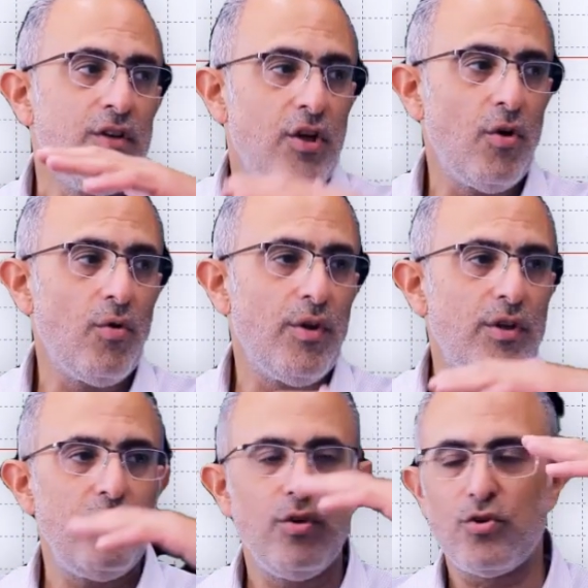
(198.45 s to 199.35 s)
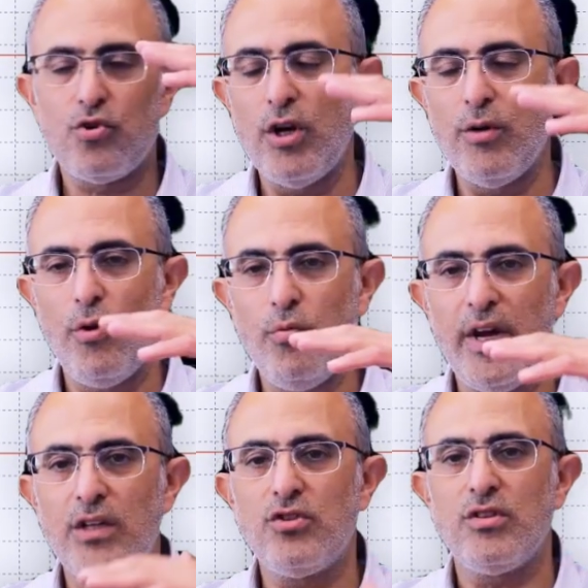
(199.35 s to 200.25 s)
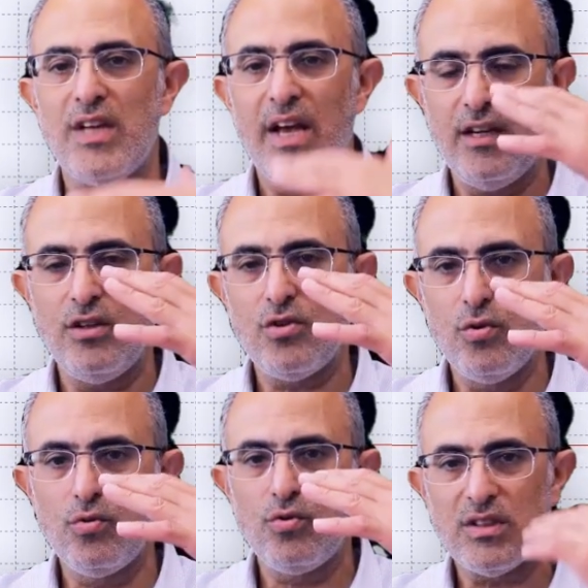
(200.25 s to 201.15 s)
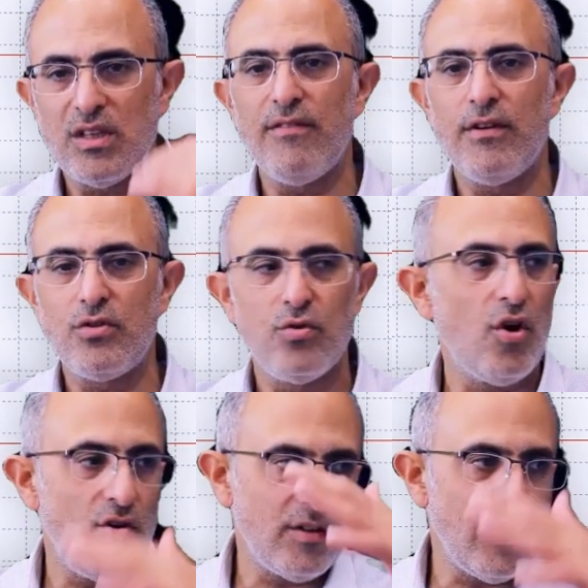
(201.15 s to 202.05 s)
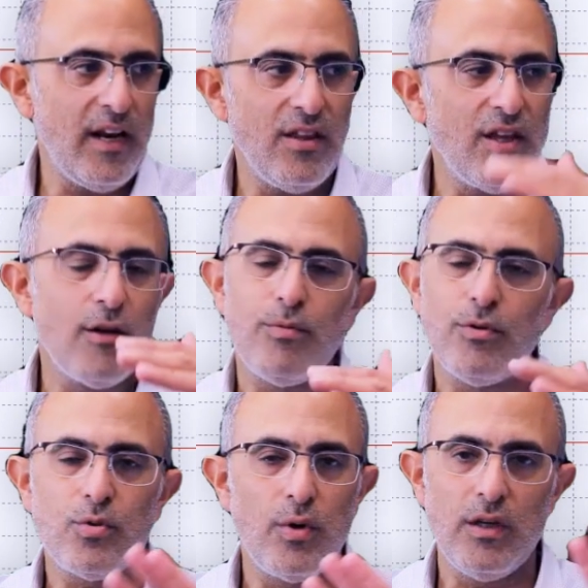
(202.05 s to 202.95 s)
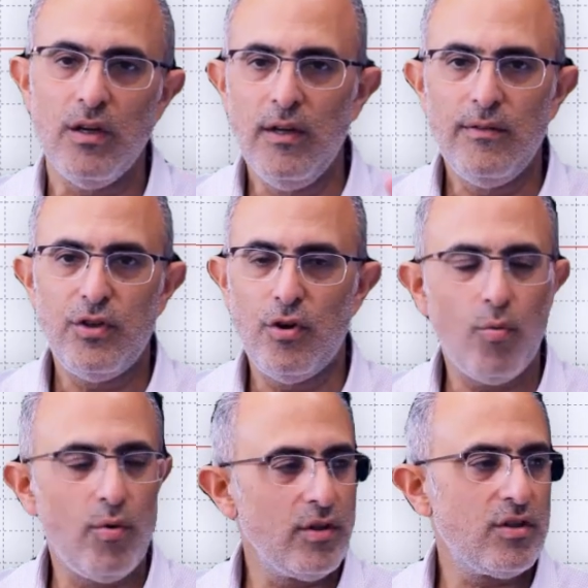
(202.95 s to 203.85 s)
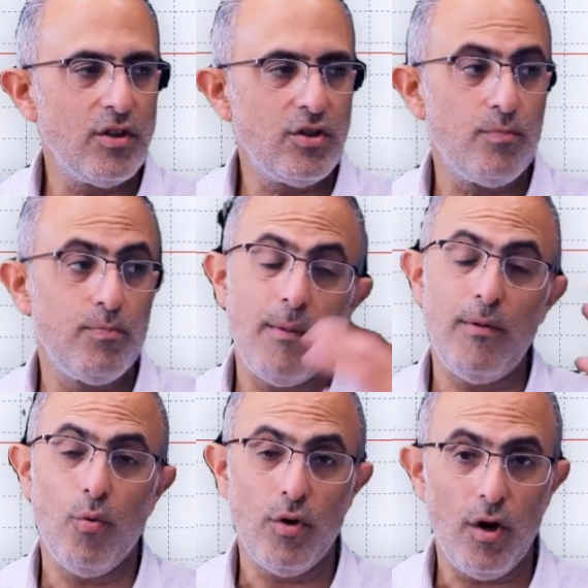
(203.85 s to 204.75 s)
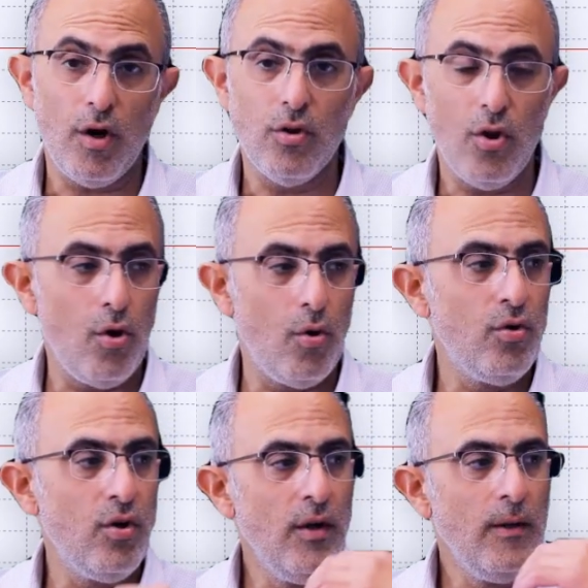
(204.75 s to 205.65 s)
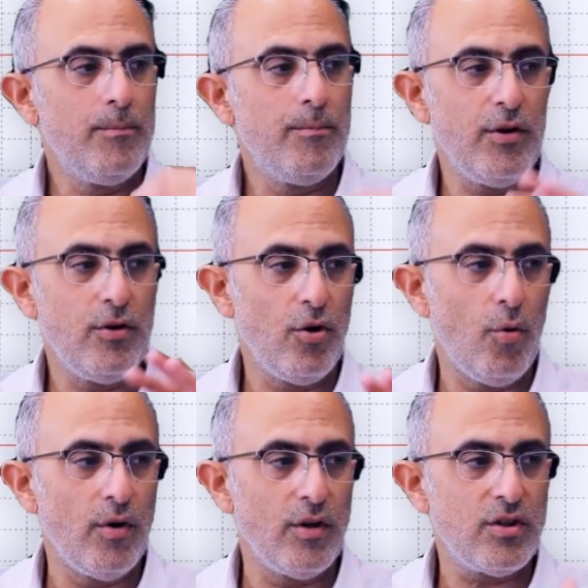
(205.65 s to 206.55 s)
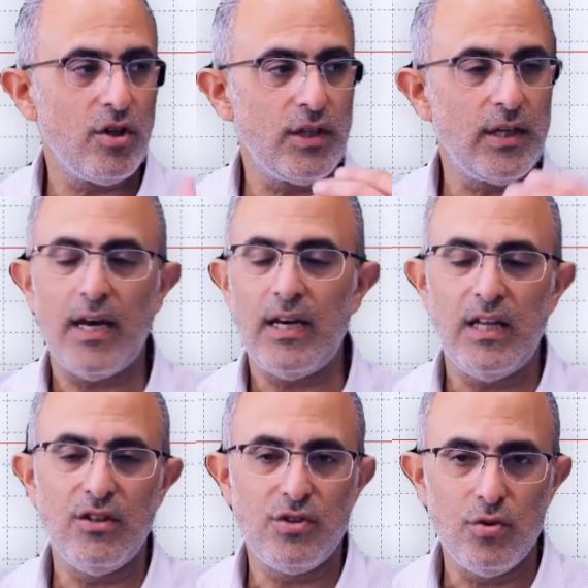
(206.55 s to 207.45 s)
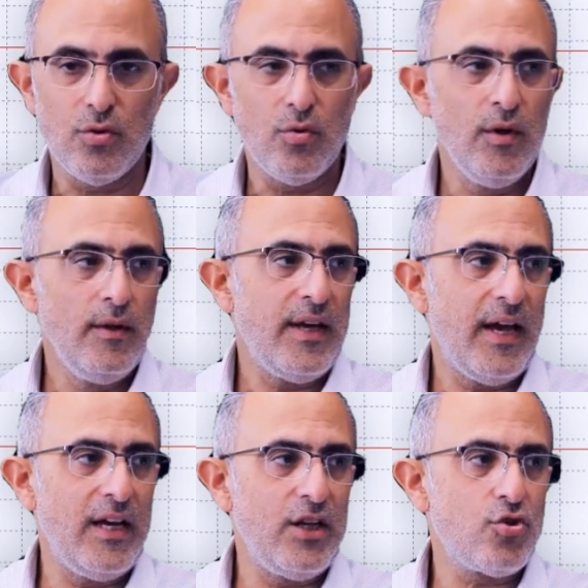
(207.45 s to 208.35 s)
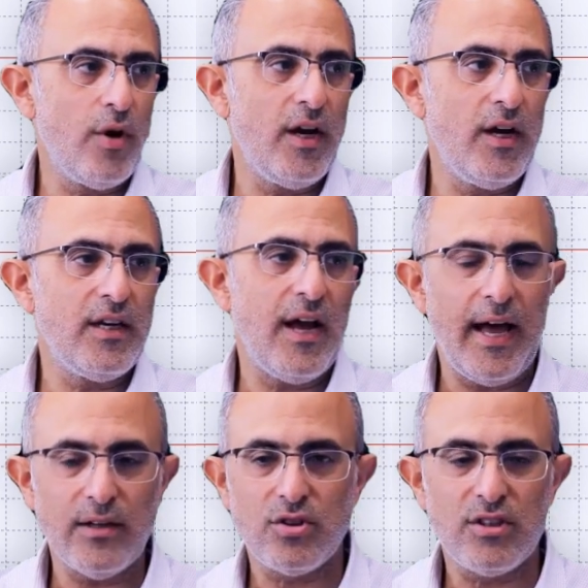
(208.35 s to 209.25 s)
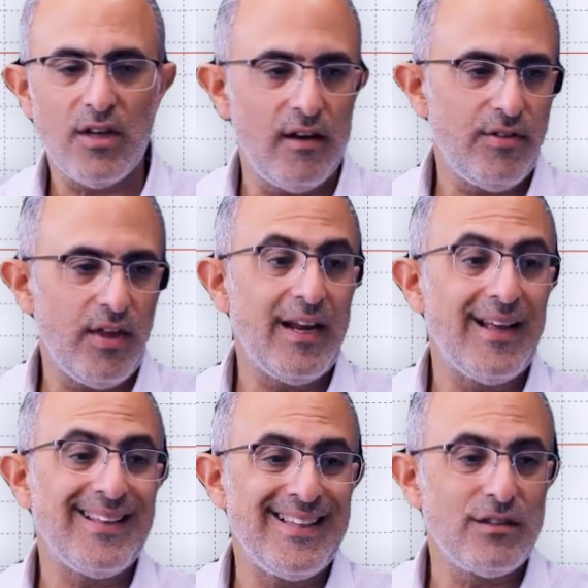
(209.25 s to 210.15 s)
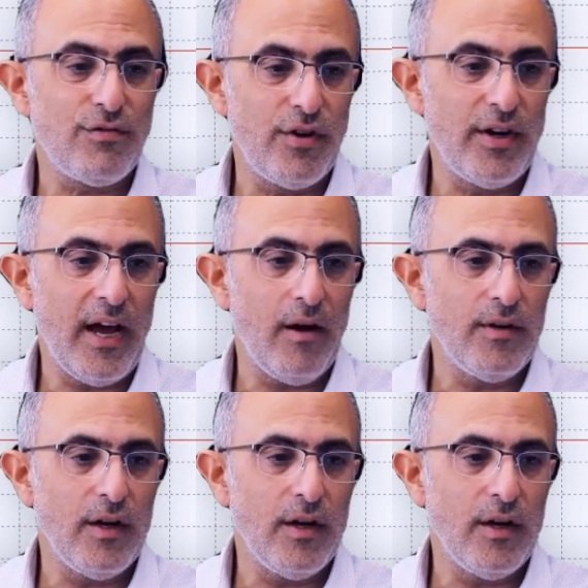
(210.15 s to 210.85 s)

You know, your tradable range is 82 to $72. Anything in between, you don't want to touch, maybe you want to unload, but you don't want to touch and get into a trade outside of that, at least for now.